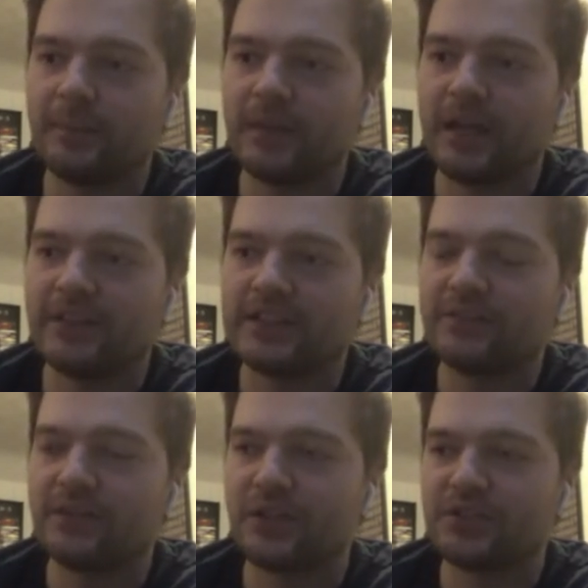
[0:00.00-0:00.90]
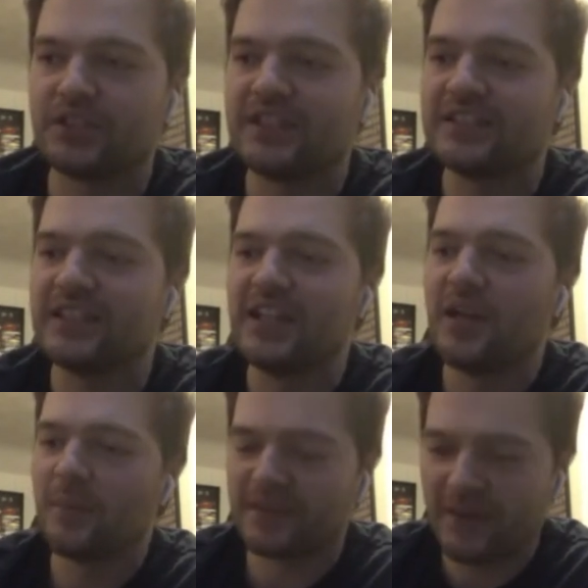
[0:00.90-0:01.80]
having difficulties.
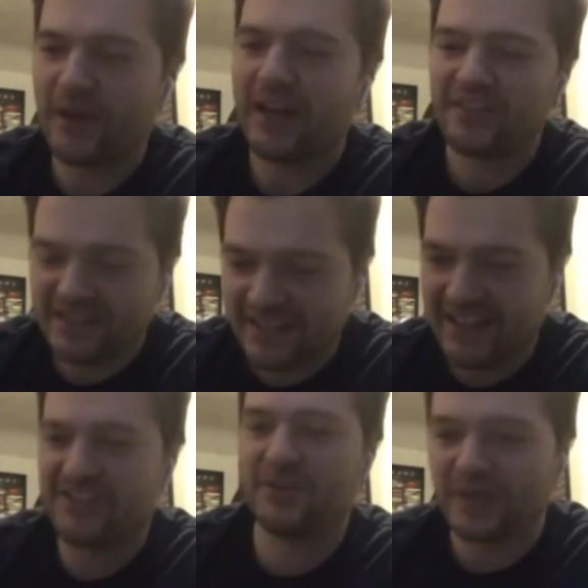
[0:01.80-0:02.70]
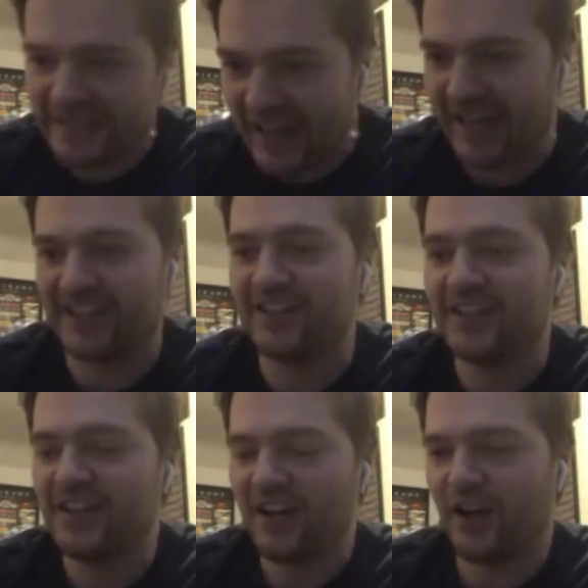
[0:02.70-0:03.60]
But then we're having the issue again
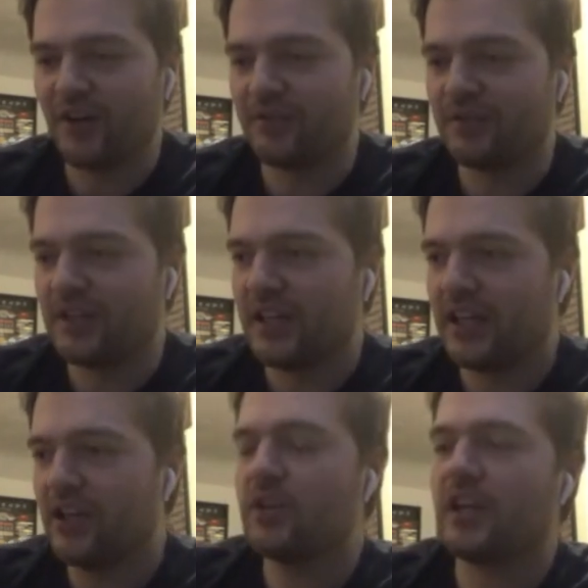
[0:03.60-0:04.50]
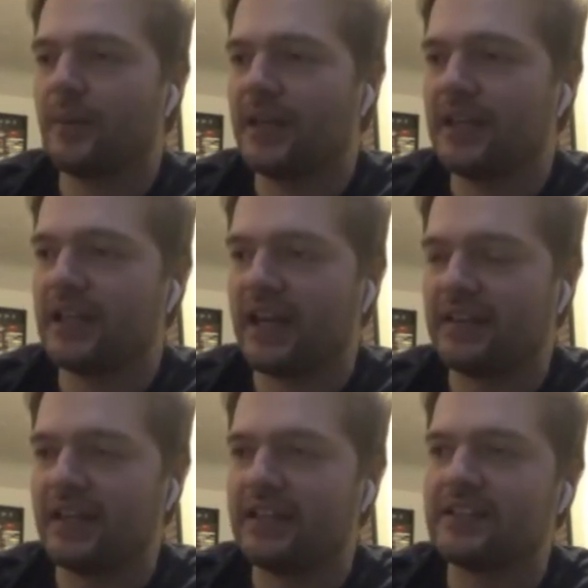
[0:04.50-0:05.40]
of he'll come in and
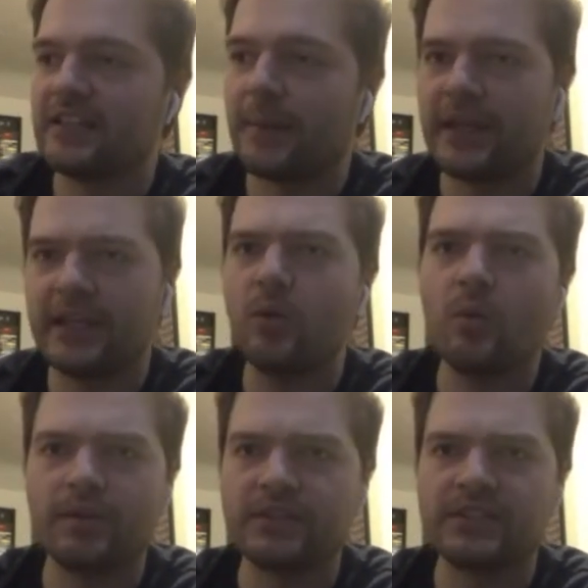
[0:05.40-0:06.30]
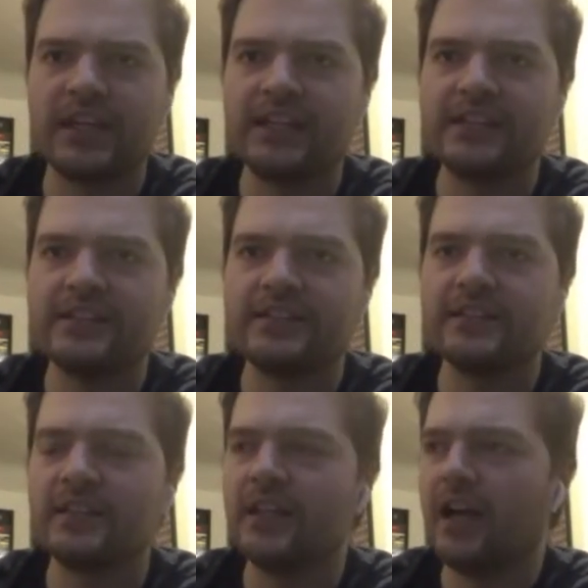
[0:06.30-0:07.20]
then in the summer he'll want signings.
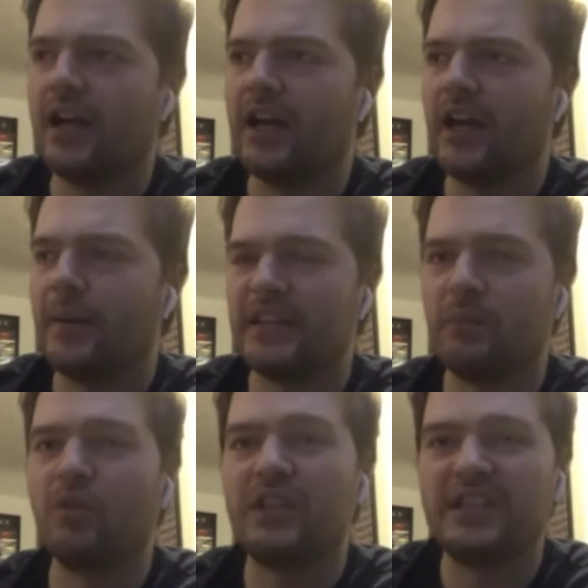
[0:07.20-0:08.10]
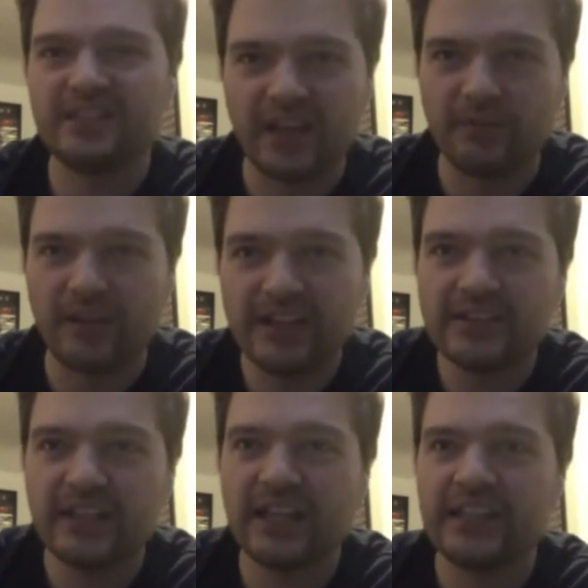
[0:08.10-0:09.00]
And then we'll need time for his
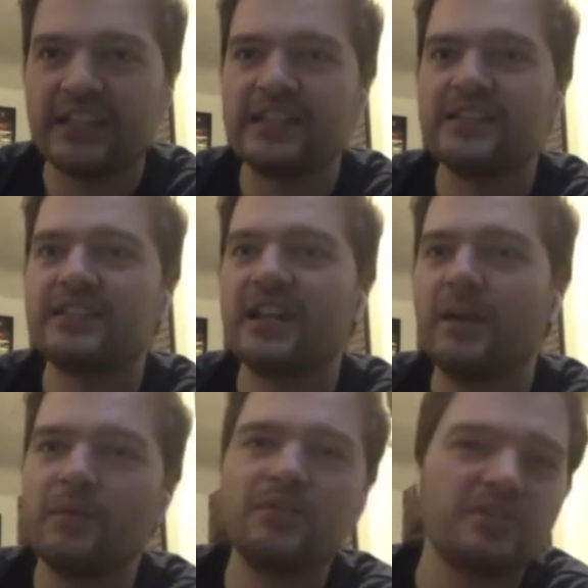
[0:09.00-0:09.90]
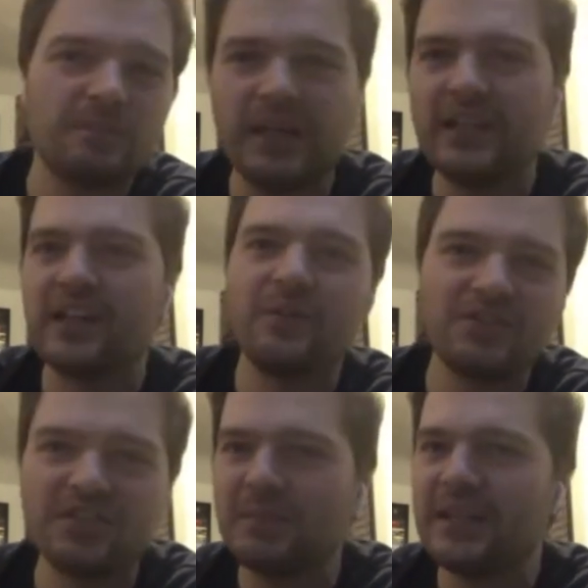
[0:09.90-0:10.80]
signings, yeah. And we'll just be
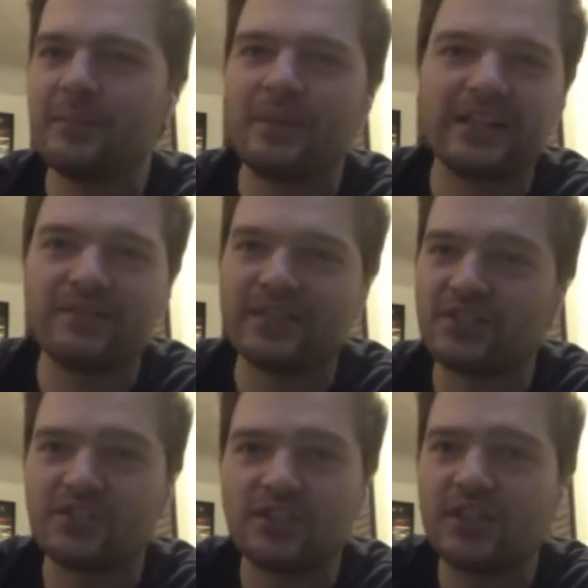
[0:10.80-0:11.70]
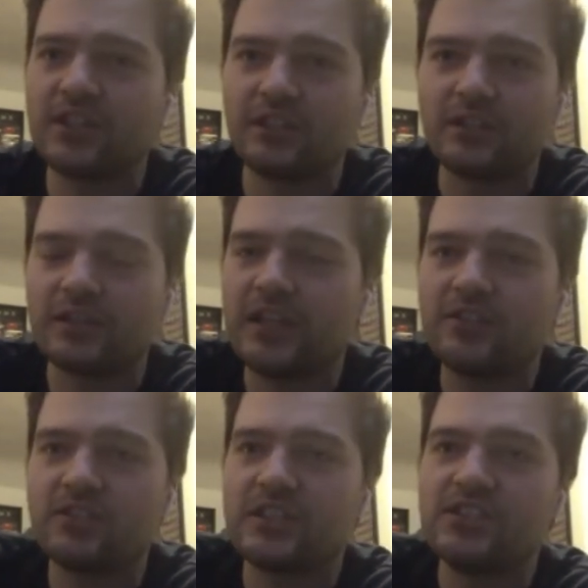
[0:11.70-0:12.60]
in a bloody vicious circle. It'll
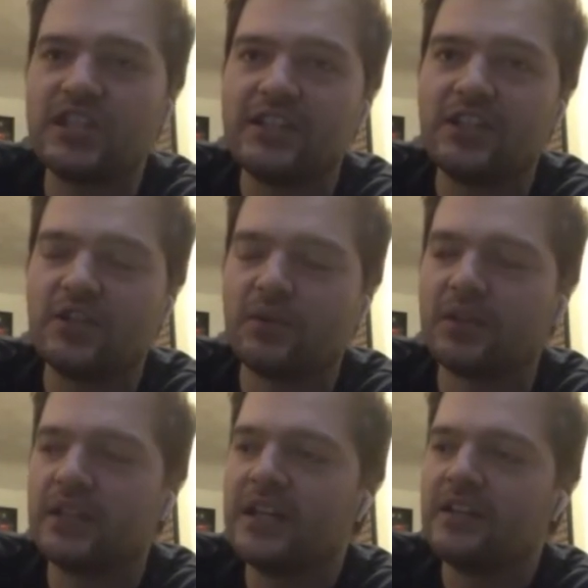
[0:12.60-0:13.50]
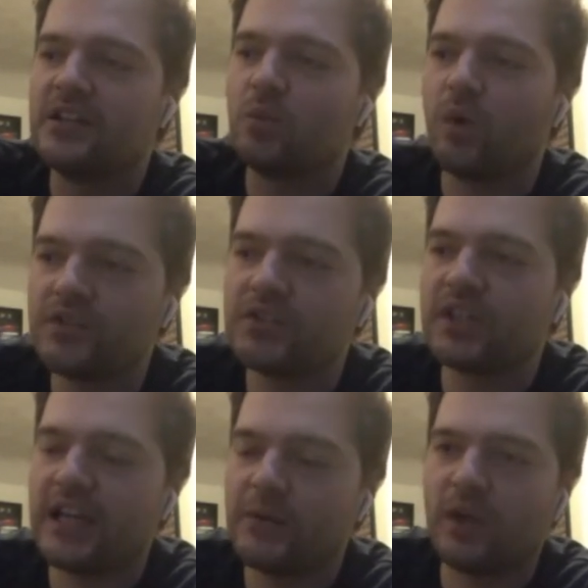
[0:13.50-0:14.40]
just continue. And this one
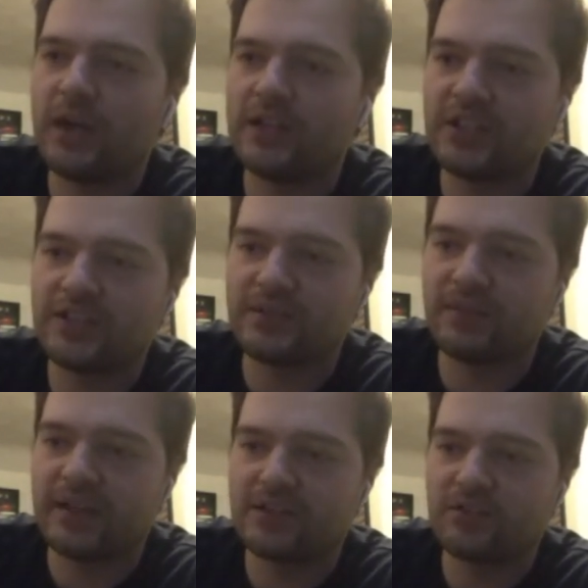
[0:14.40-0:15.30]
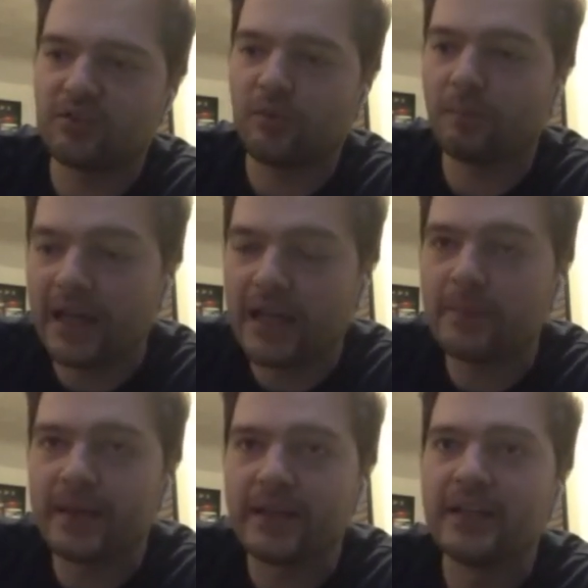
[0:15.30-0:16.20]
time where Chelsea fans thought
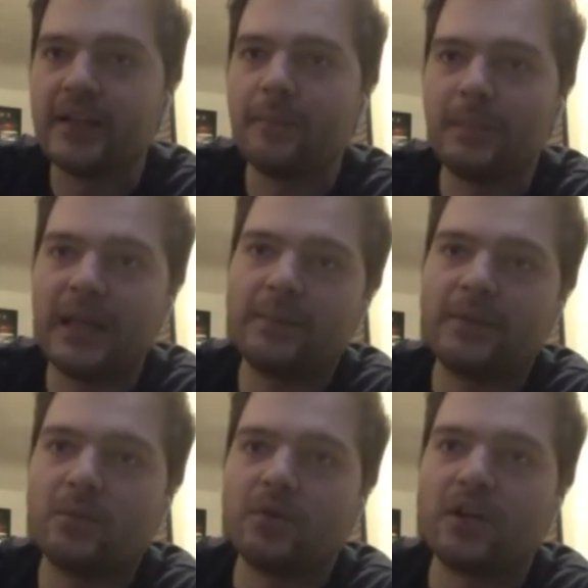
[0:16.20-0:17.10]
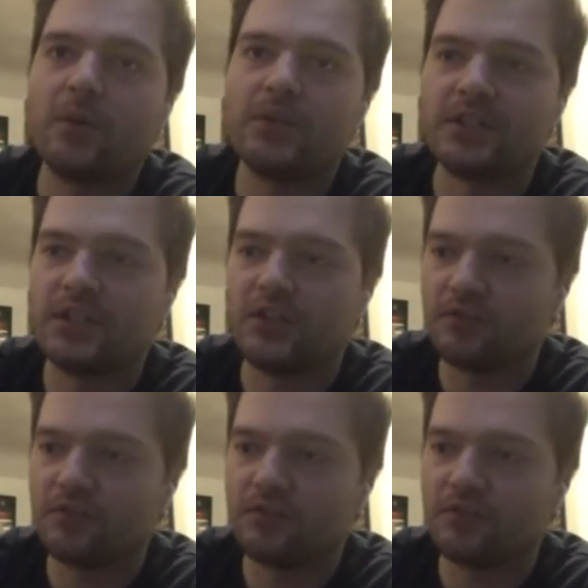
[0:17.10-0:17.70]
maybe we'll go with the youth,